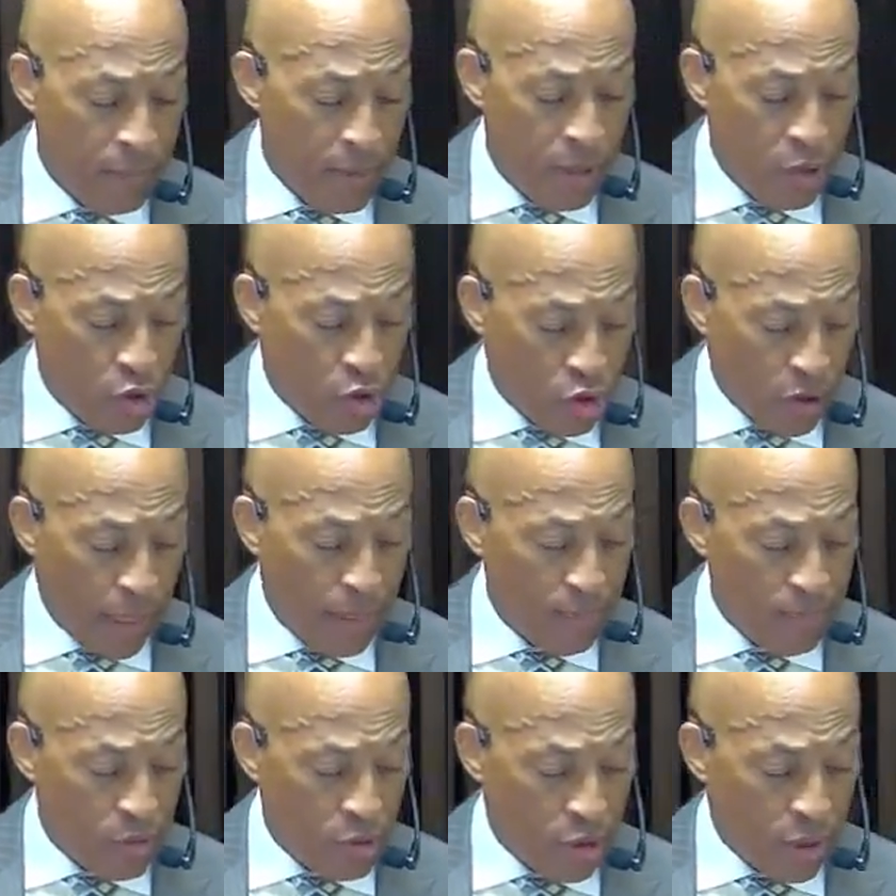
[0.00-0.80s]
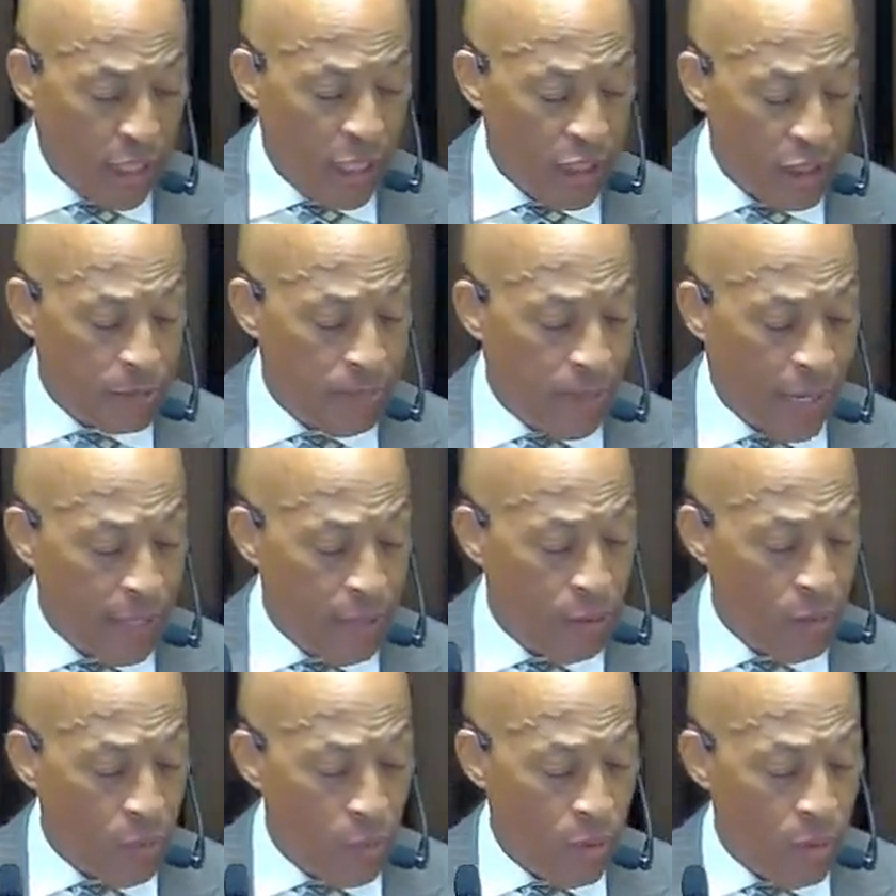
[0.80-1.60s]
be shaped, changed
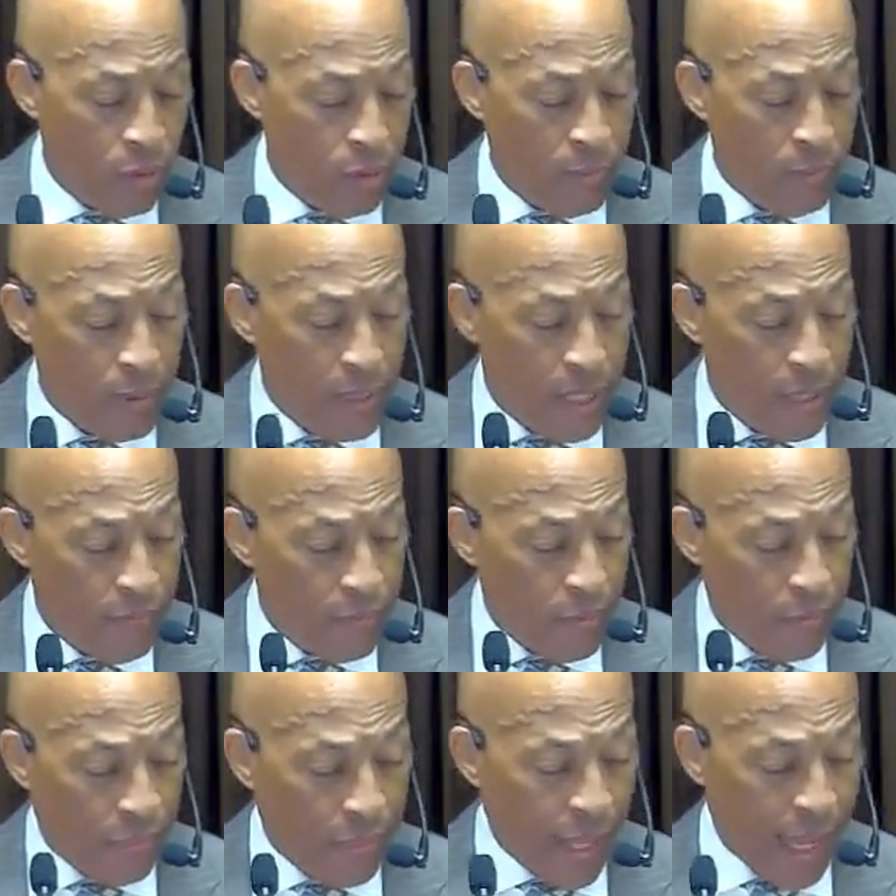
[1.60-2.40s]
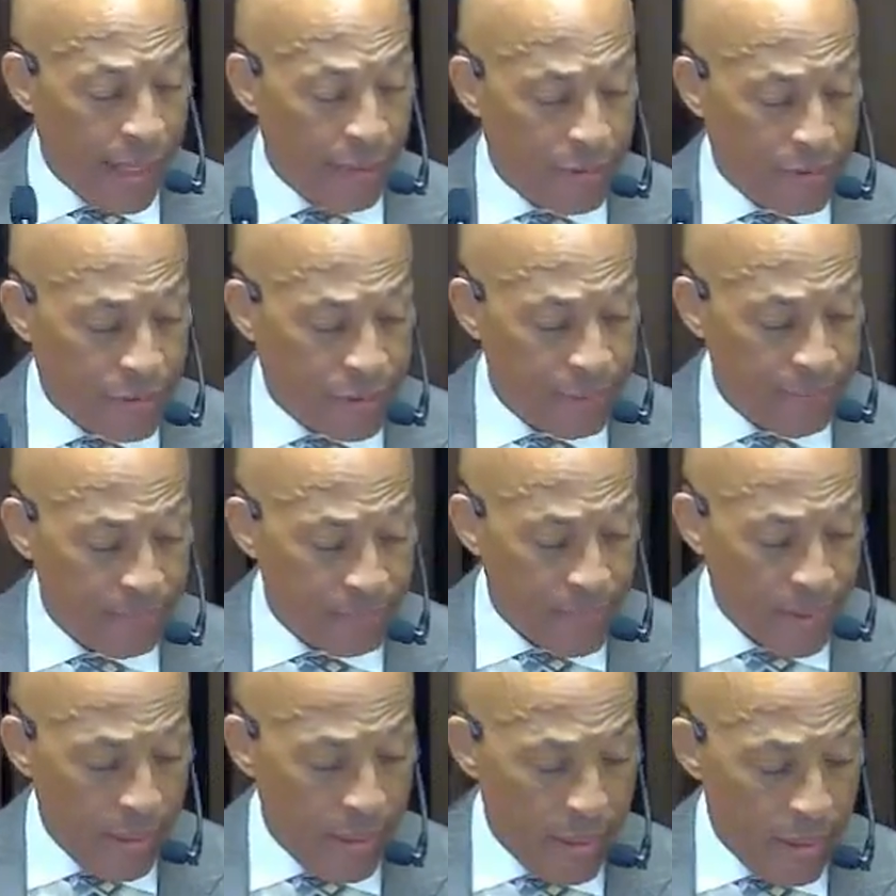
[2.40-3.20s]
by your word. We give you thanks.
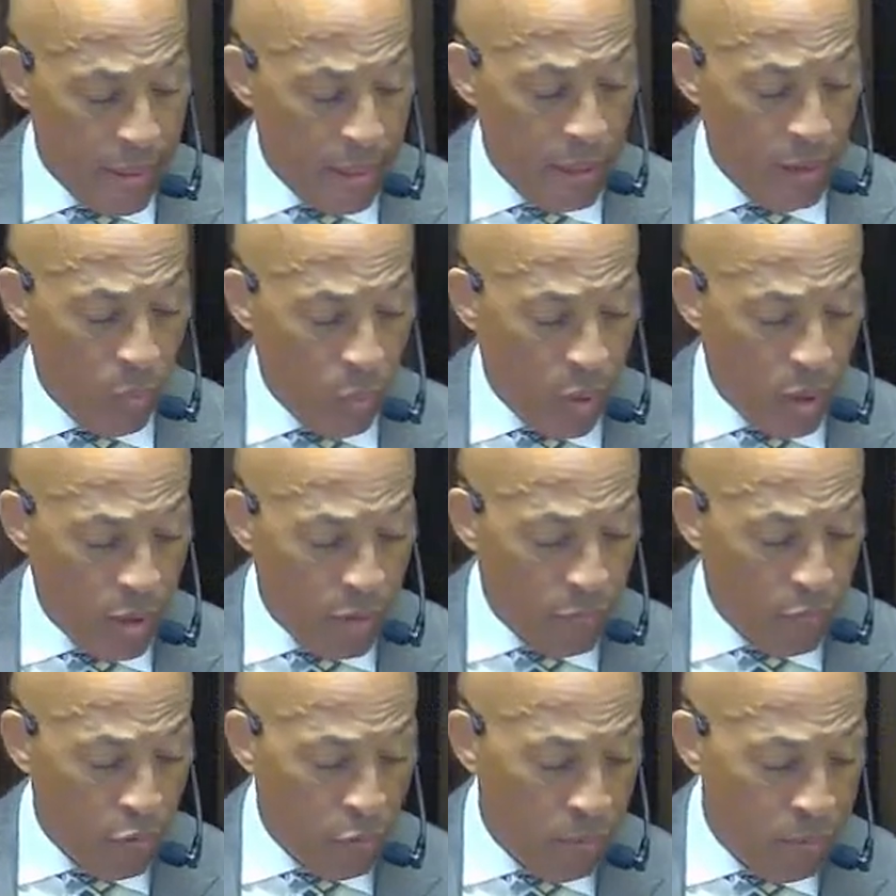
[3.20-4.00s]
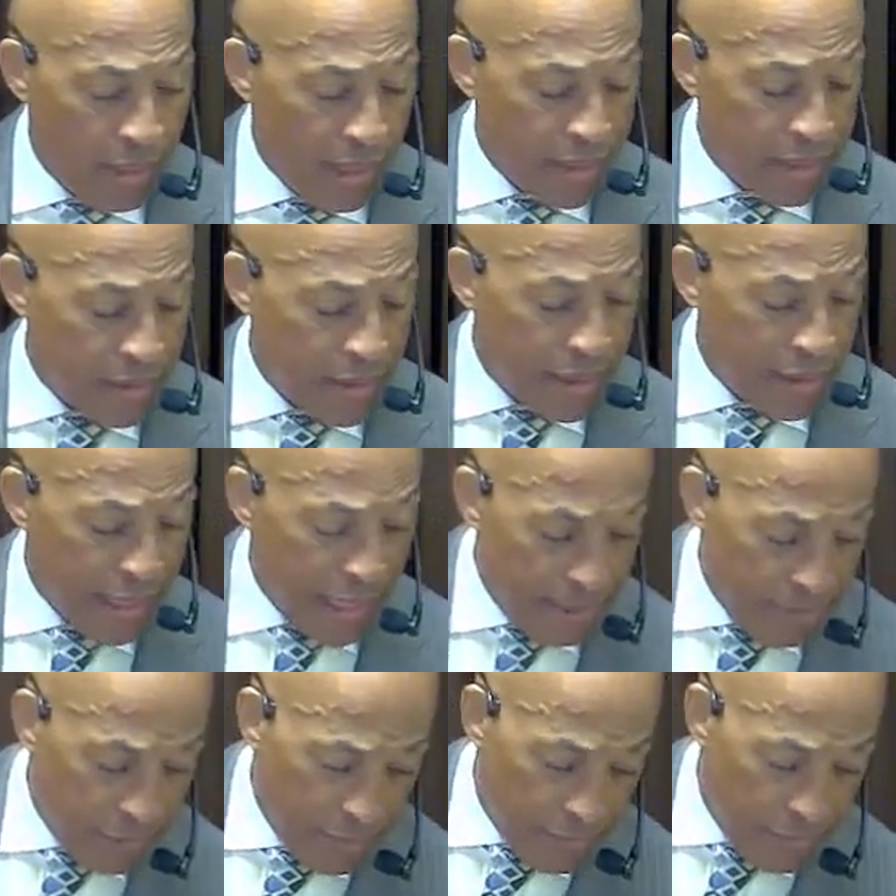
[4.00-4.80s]
In the wonderful, blessed
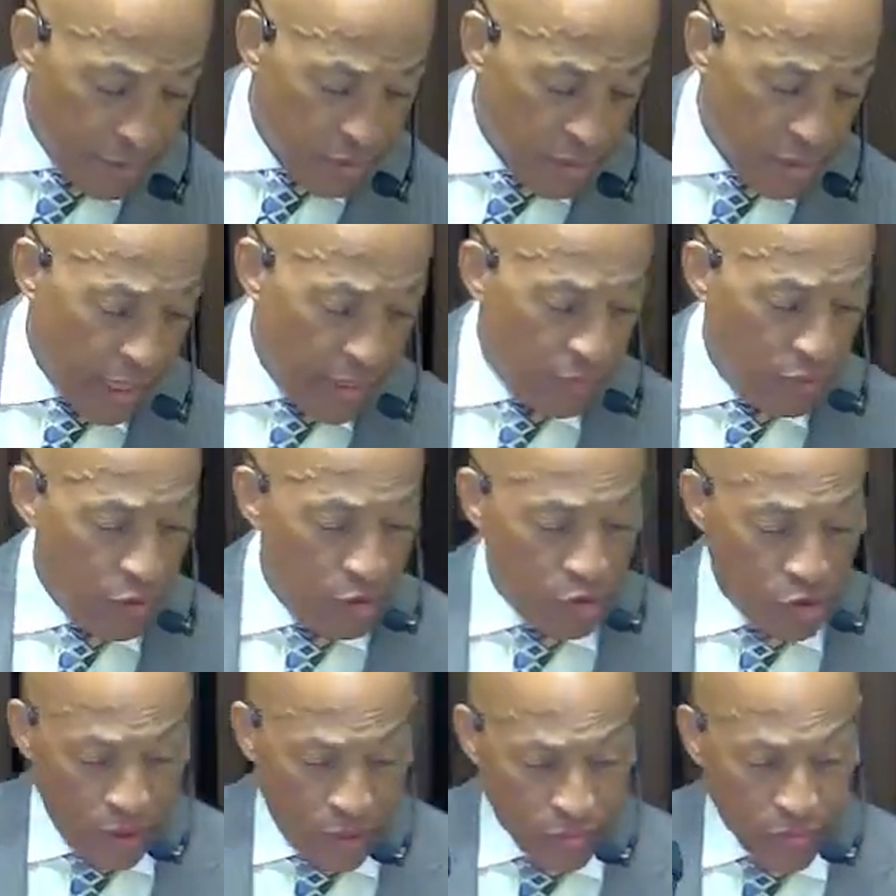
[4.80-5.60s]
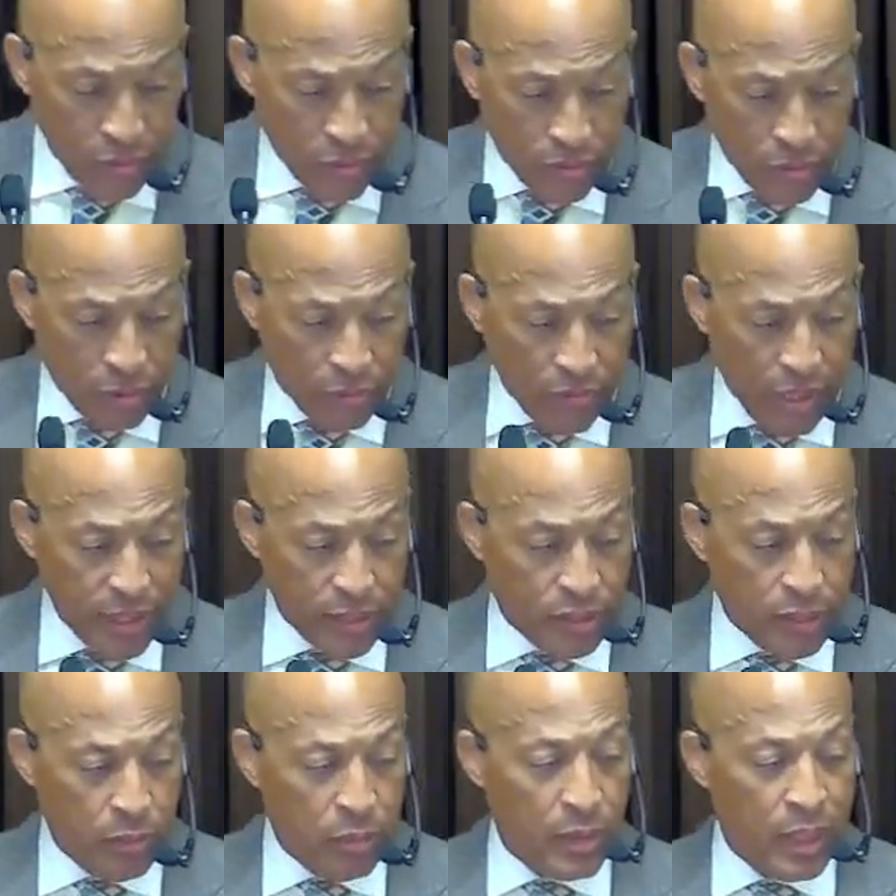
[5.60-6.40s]
name of the Savior, Jesus the
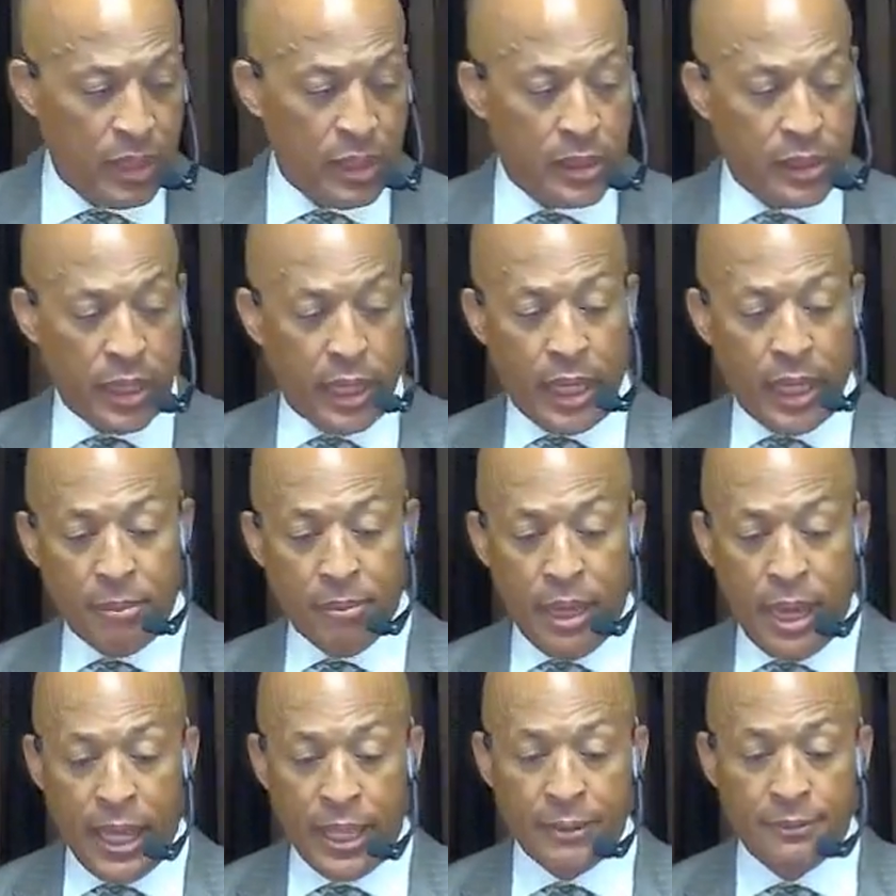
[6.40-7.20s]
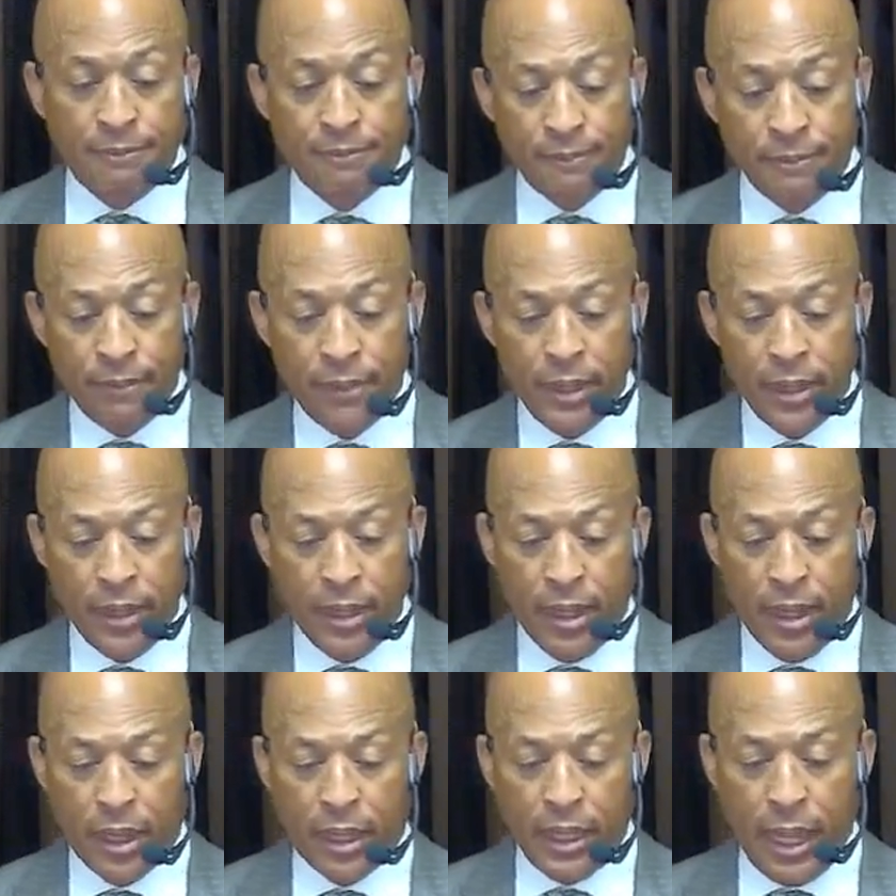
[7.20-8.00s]
Christ. Somebody say, Amen.
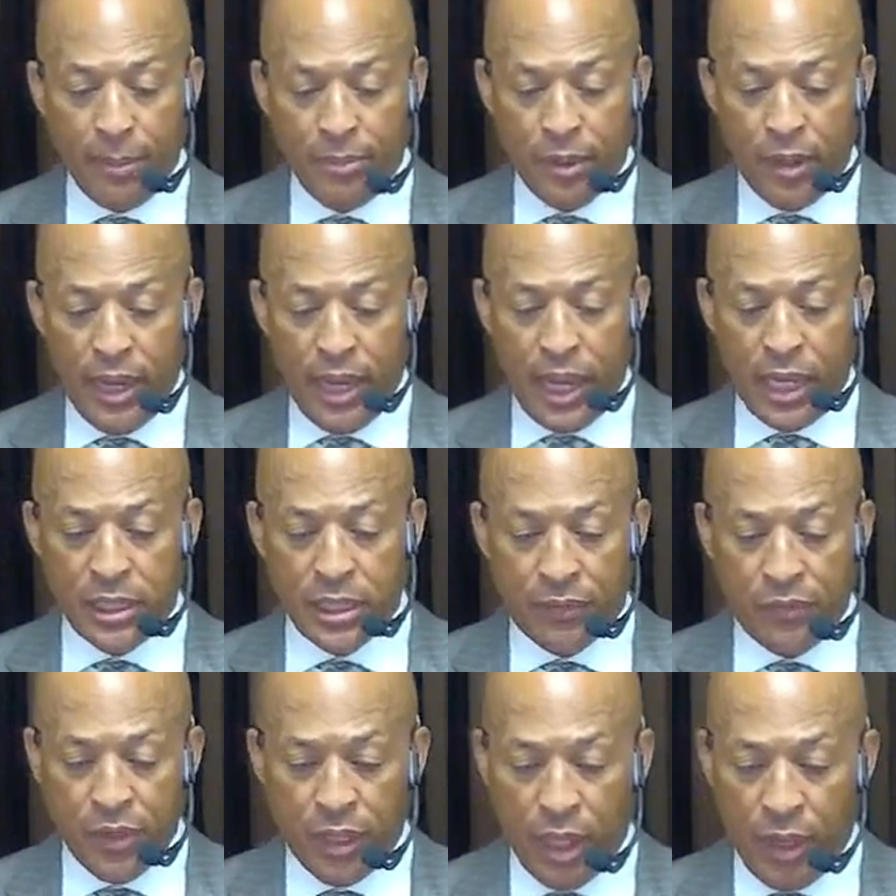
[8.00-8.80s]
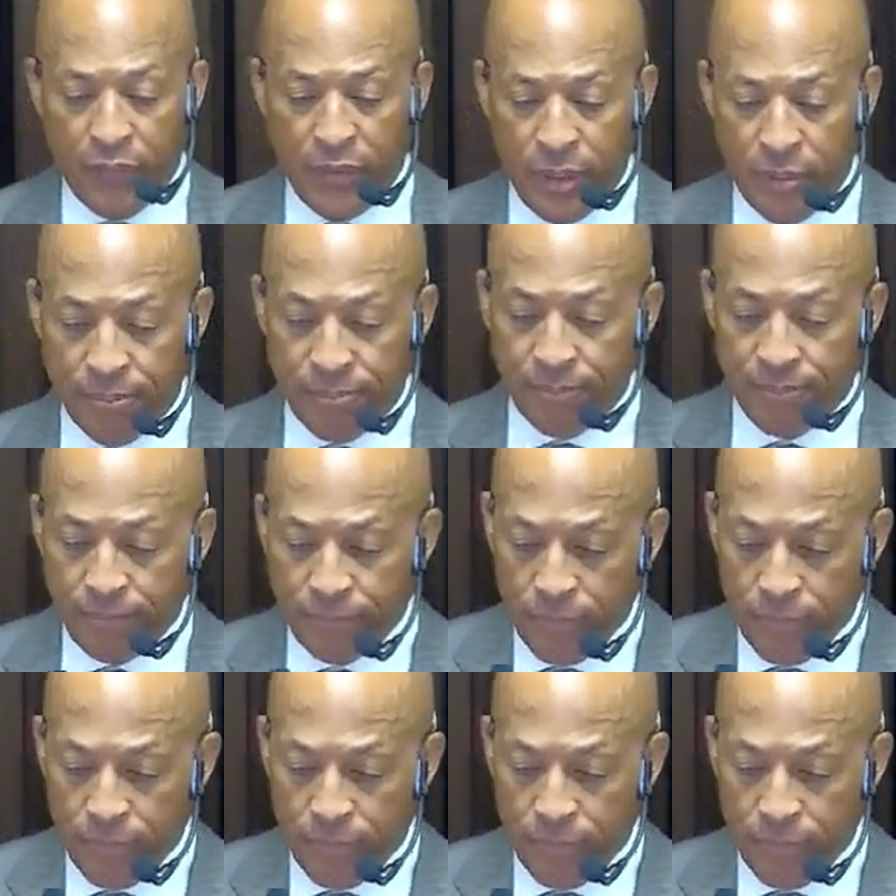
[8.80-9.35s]
Clap your hands if you love Him.